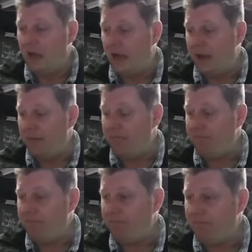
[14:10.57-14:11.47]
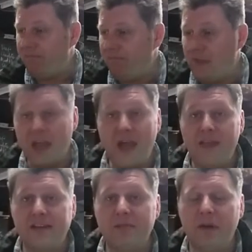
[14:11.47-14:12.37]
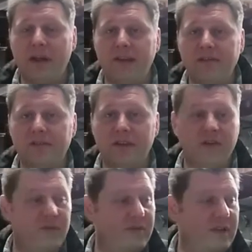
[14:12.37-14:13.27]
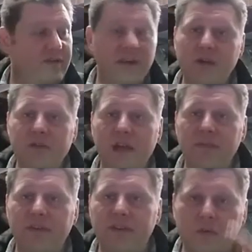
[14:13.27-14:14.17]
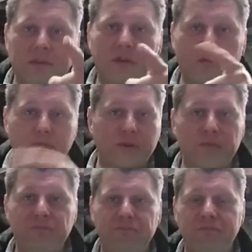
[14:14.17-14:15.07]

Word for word: Um, yeah, that's about it. So if you're gonna do something, do it with a homebrew.